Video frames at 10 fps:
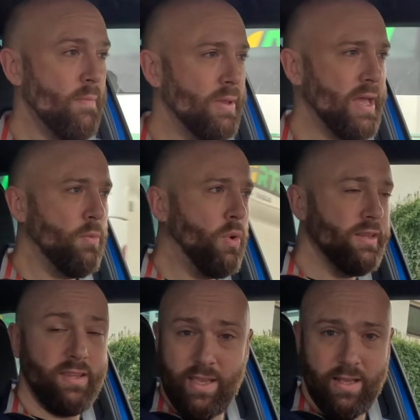But yeah,
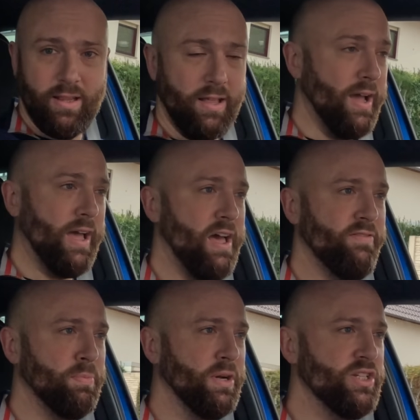one thing that I have
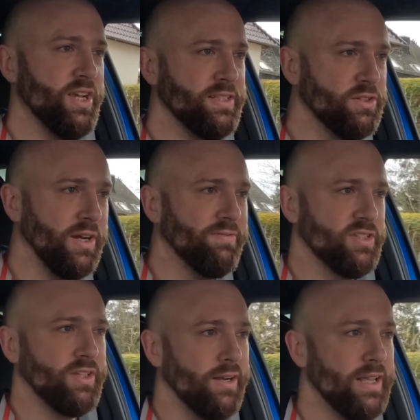appreciated driving the
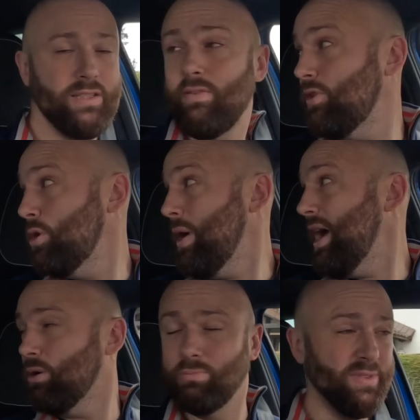Scala is the view
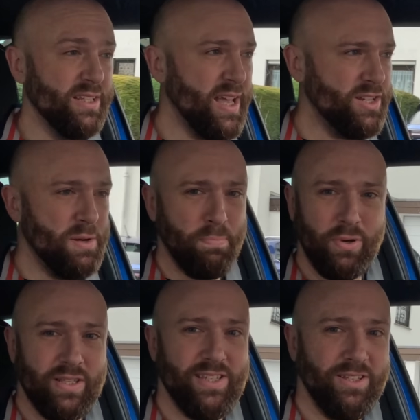out. It's actually
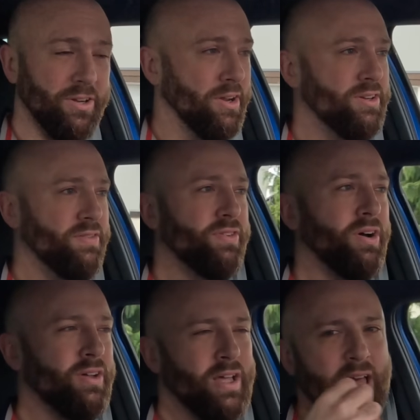pretty good. You've
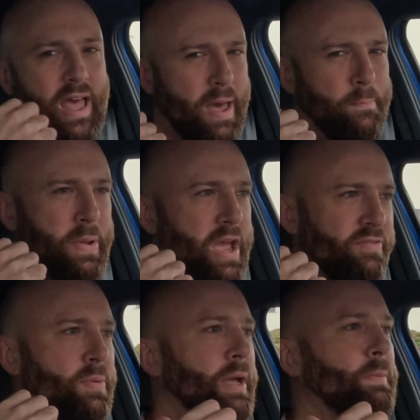got a bit of
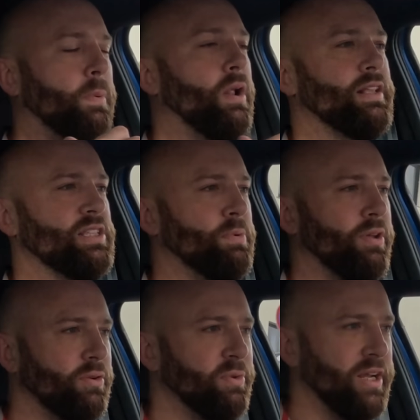a big blind spot
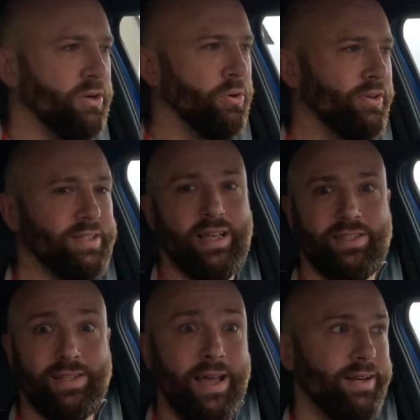in the rear corners. That's
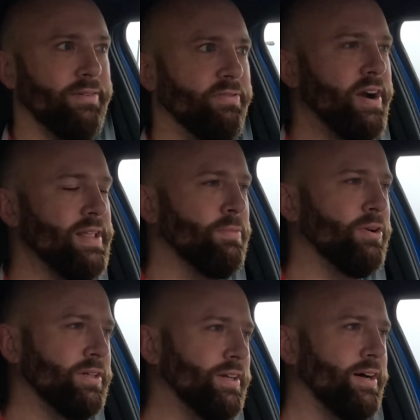standard for any
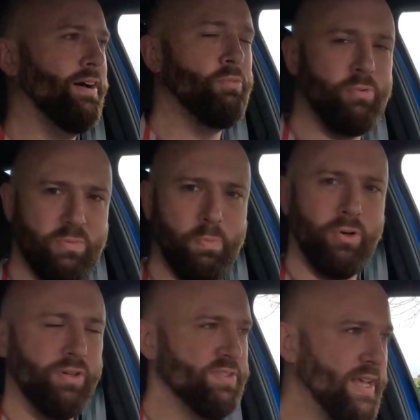modern car. I'm always
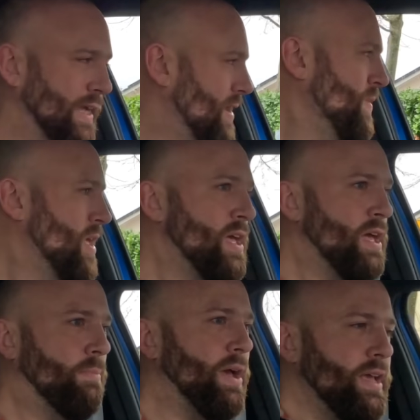bored of saying it.
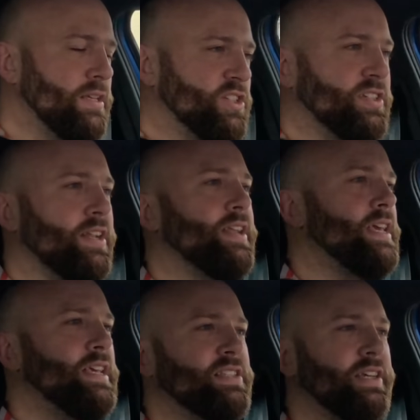But it is just an
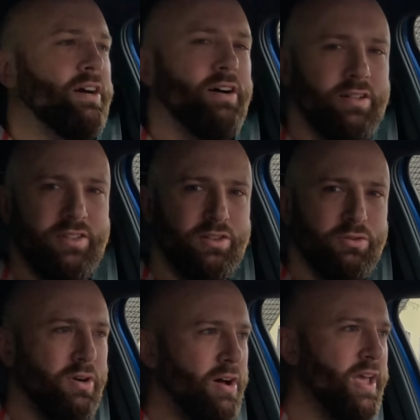easy car to
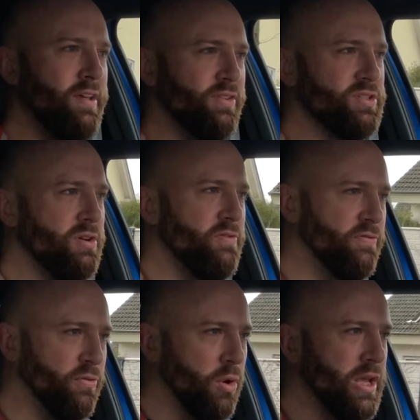drive. There's no
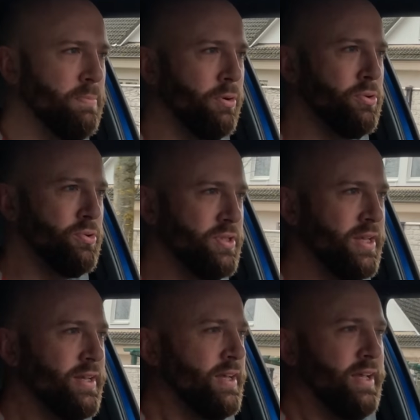foibles.
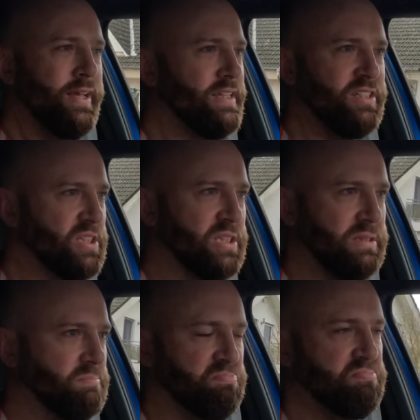It's just
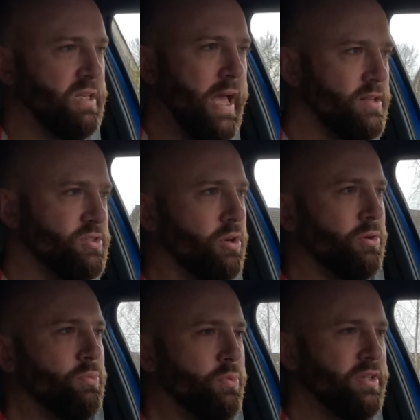gets
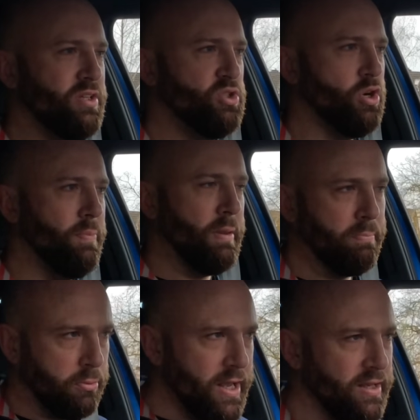on with its job. The
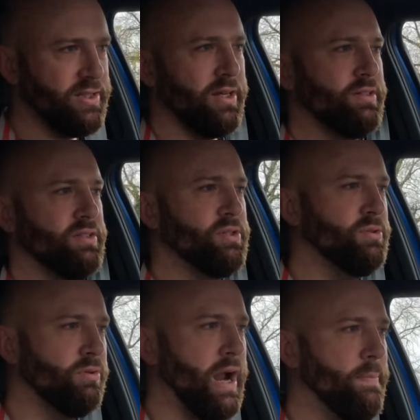brakes aren't too
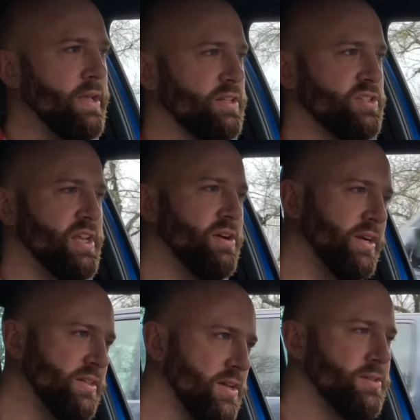grabby, the
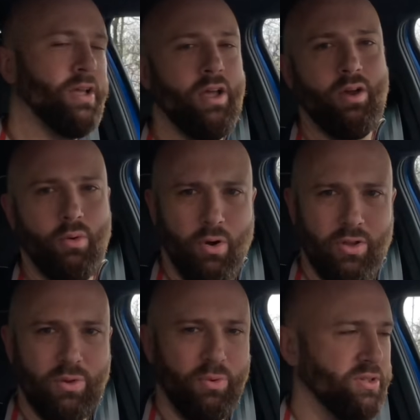steering does what
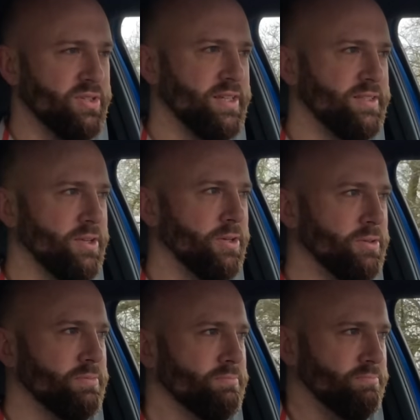you want it
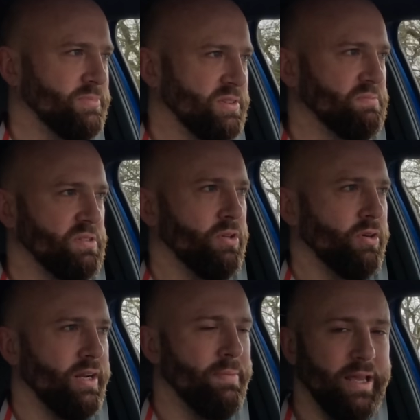to. It's not
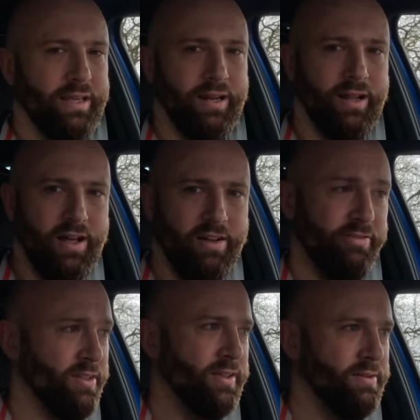going to make you laugh.
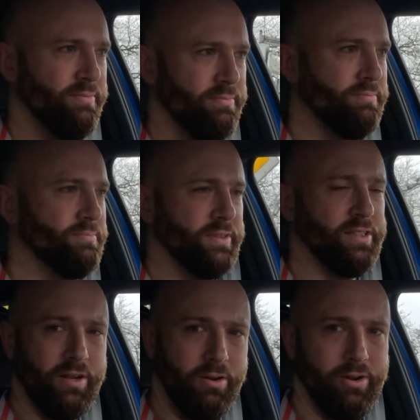
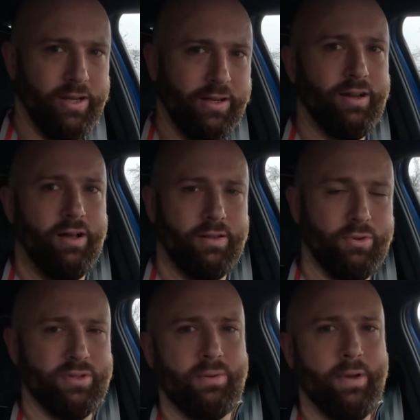Does it look like a car that
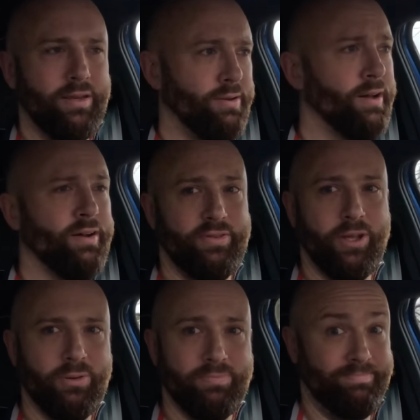wants to make you laugh though?